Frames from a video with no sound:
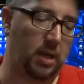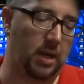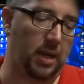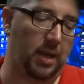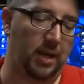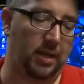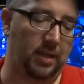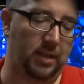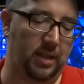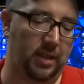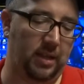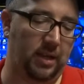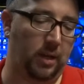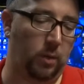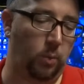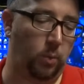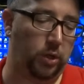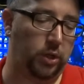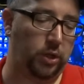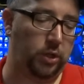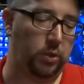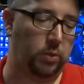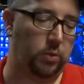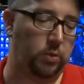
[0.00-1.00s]
And then it
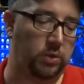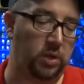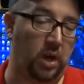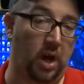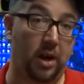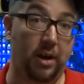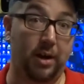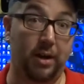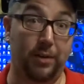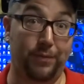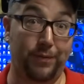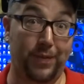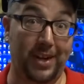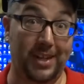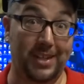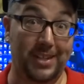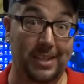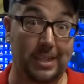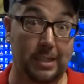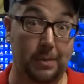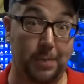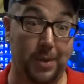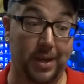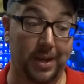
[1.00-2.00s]
would use
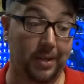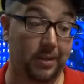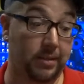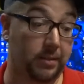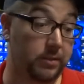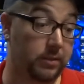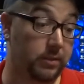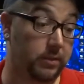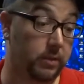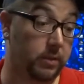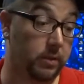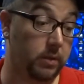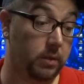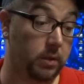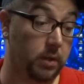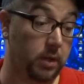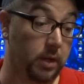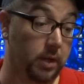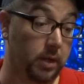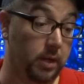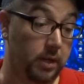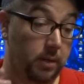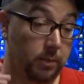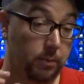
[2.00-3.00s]
RFID-based
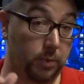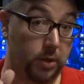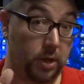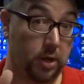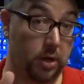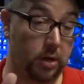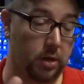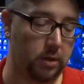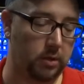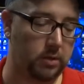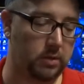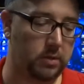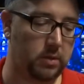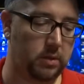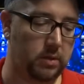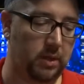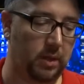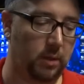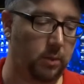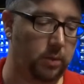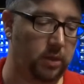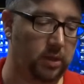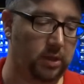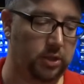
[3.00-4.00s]
cards
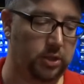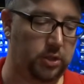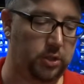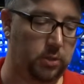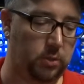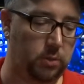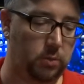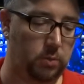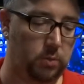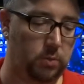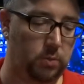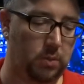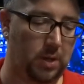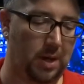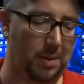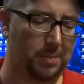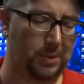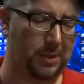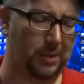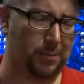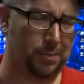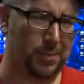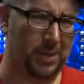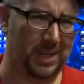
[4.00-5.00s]
that would let you, I
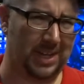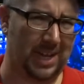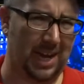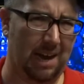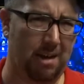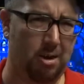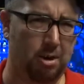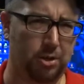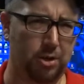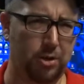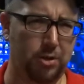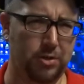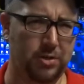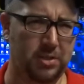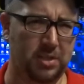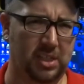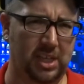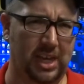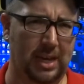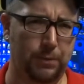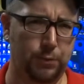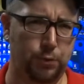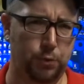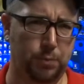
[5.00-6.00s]
believe, pick characters in the
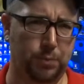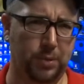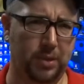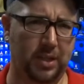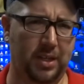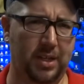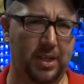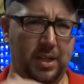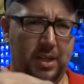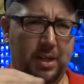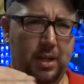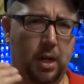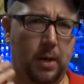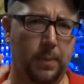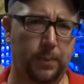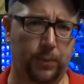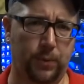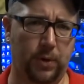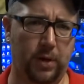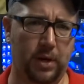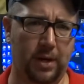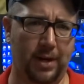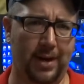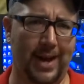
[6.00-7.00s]
games you were playing,
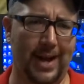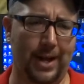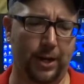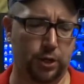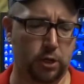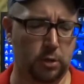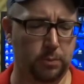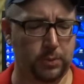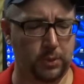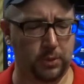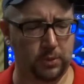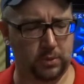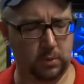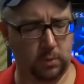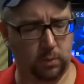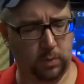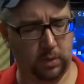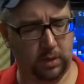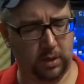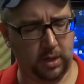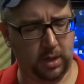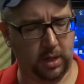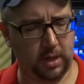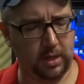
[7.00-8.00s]
upgrade attributes and
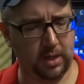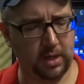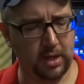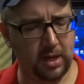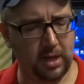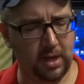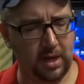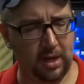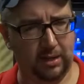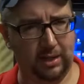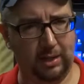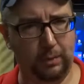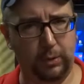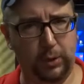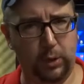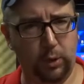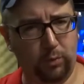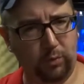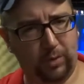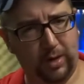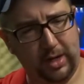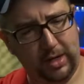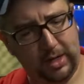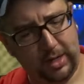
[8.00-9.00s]
whatnot, and they would go
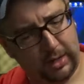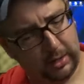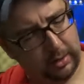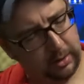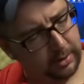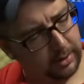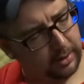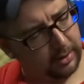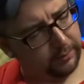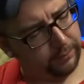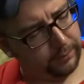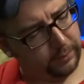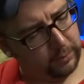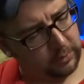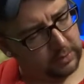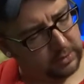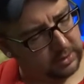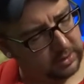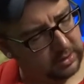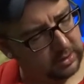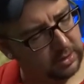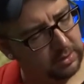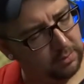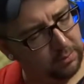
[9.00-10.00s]
right here. If you
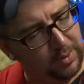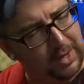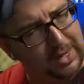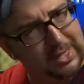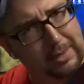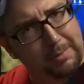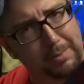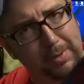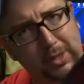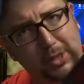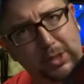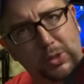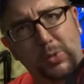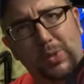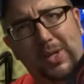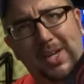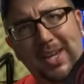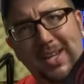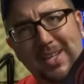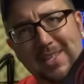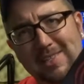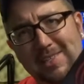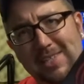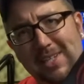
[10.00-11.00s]
see right in the middle, you
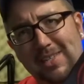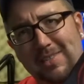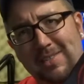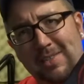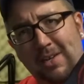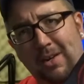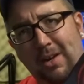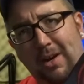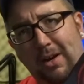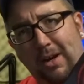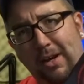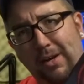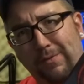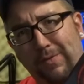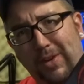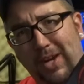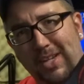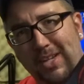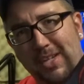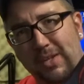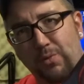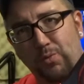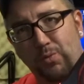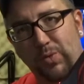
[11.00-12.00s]
can see it's an
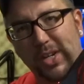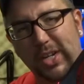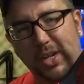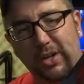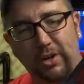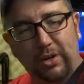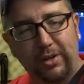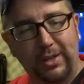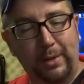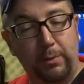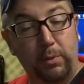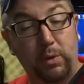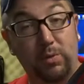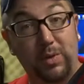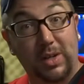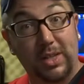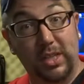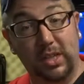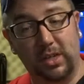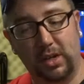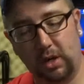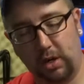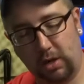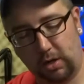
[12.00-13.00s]
RFID reader that would read
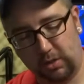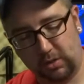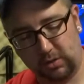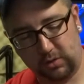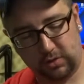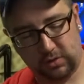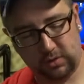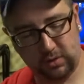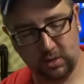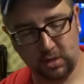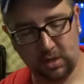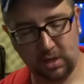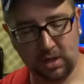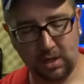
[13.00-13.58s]
the cards.